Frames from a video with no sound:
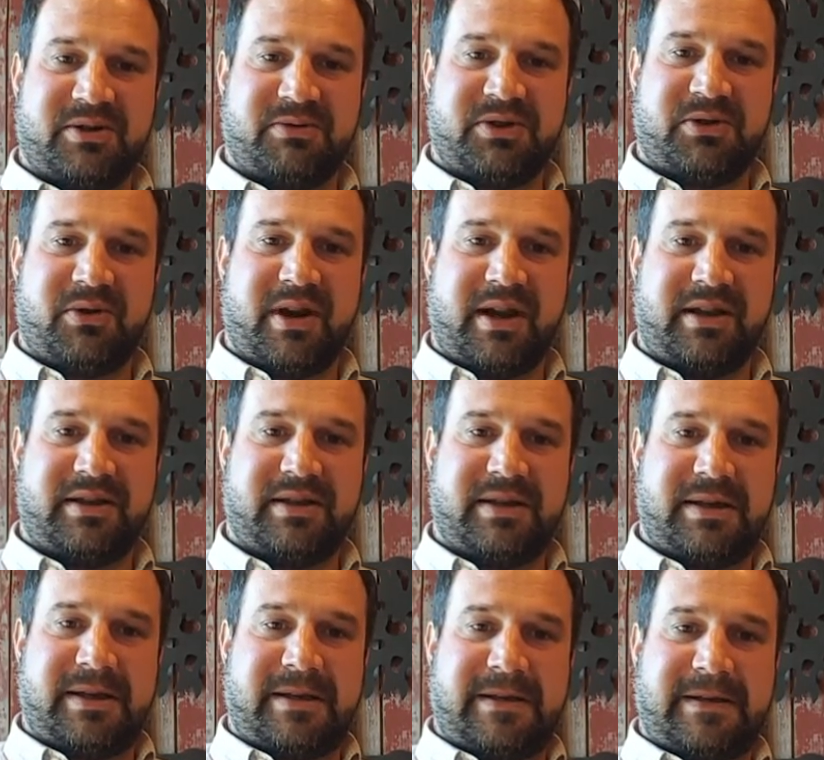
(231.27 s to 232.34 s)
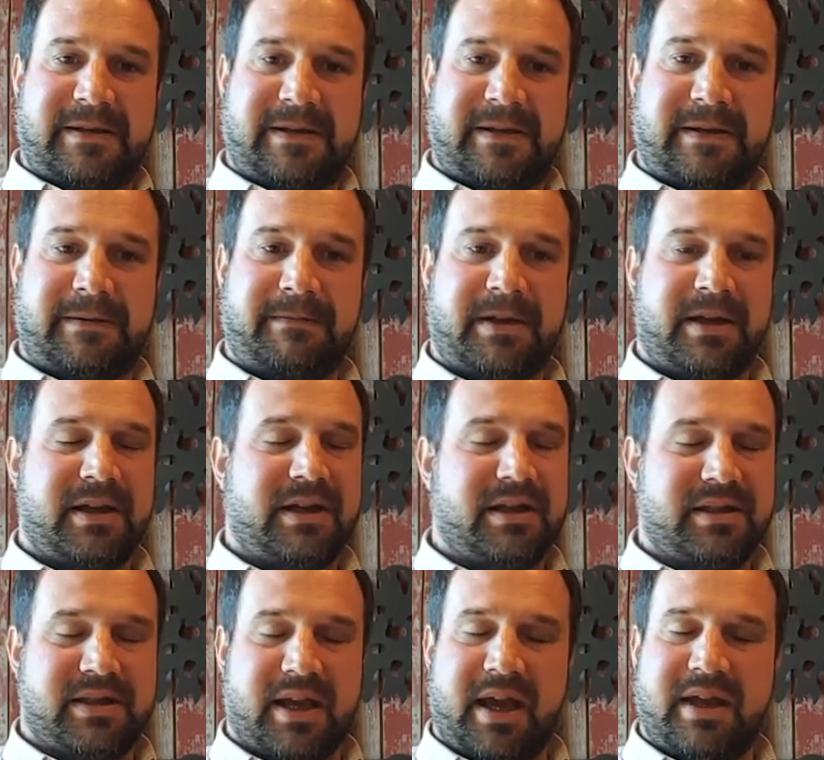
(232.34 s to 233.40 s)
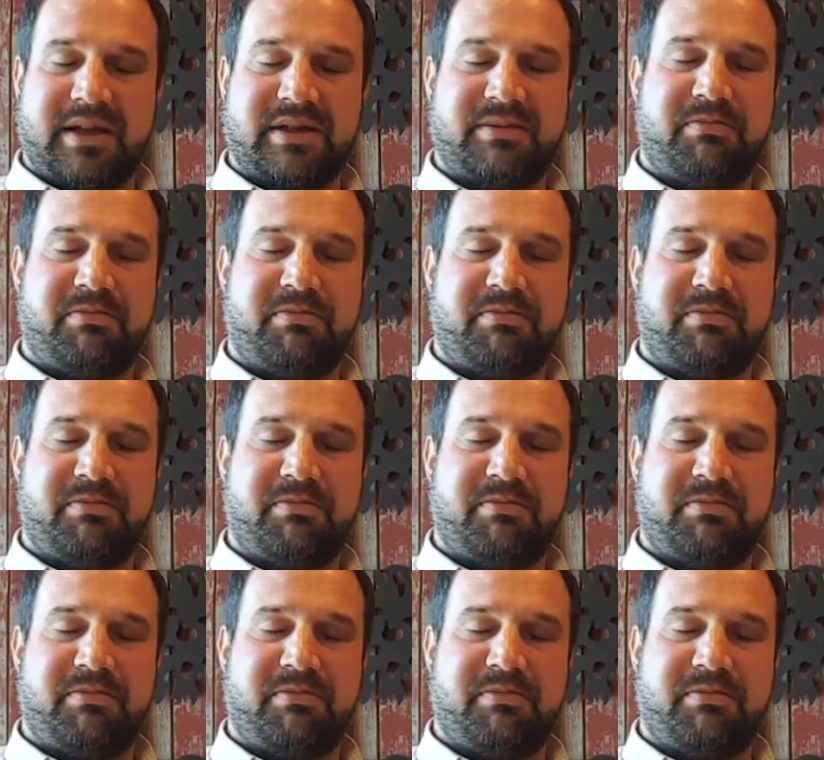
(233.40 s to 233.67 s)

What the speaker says: It was great and ties